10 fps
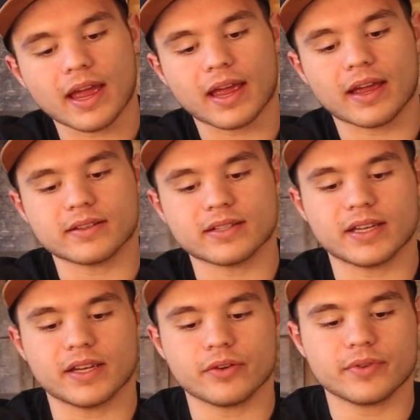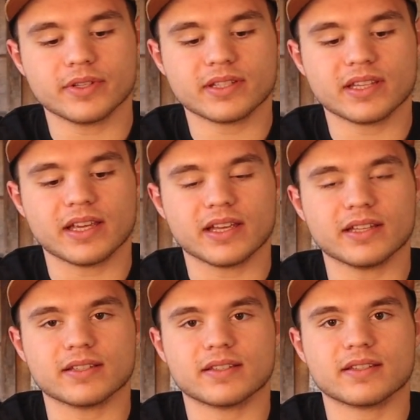And here is the
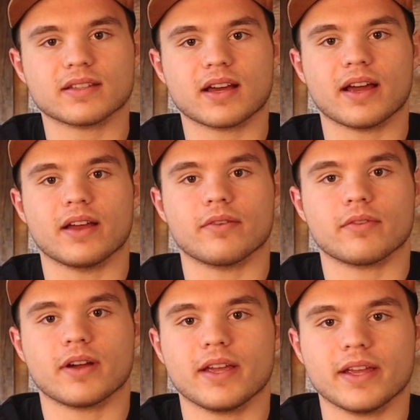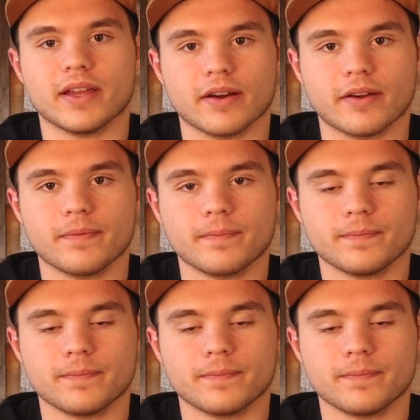inside right here.